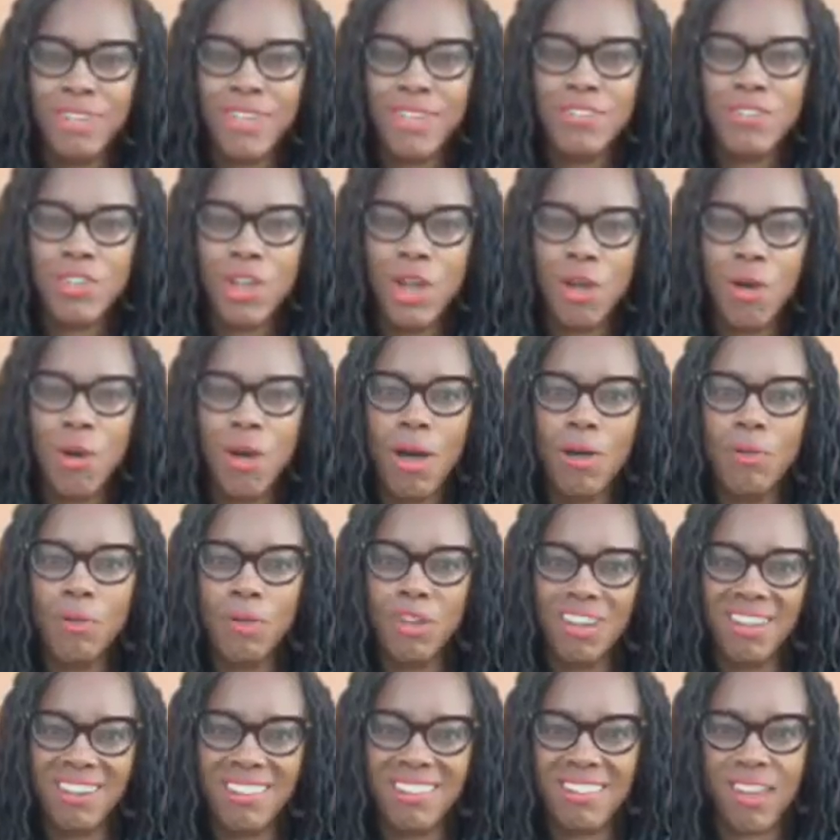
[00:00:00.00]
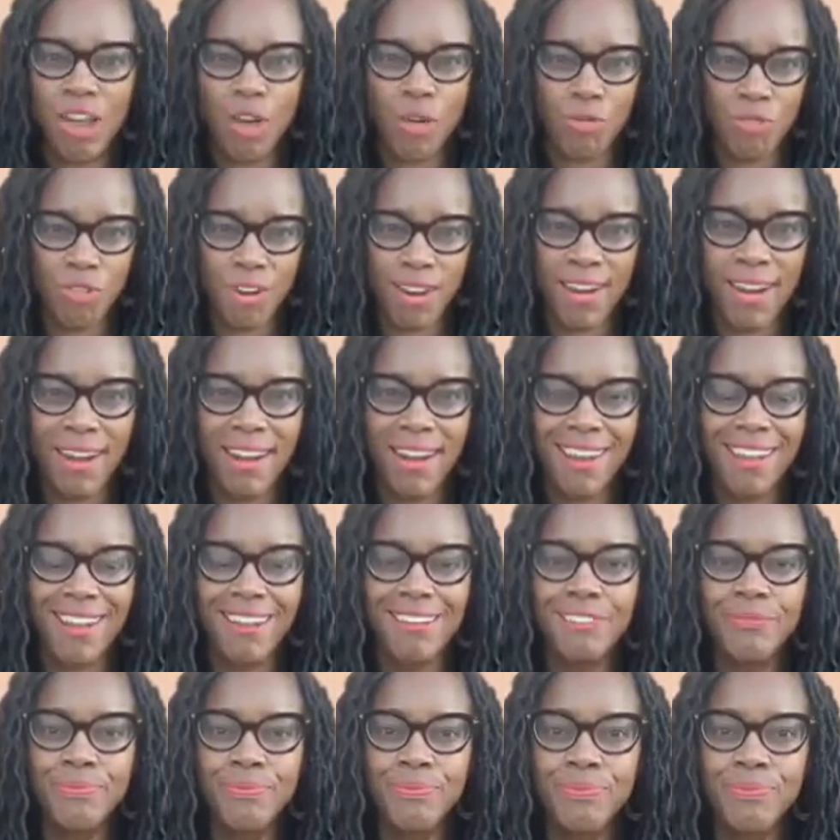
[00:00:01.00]
So I want you to think right
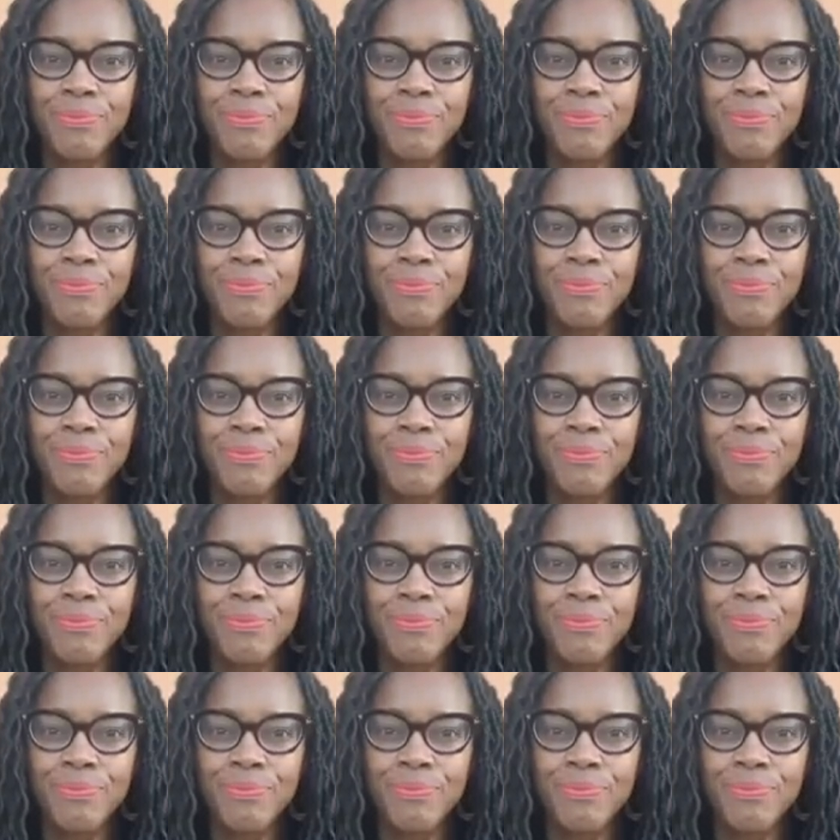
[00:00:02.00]
now,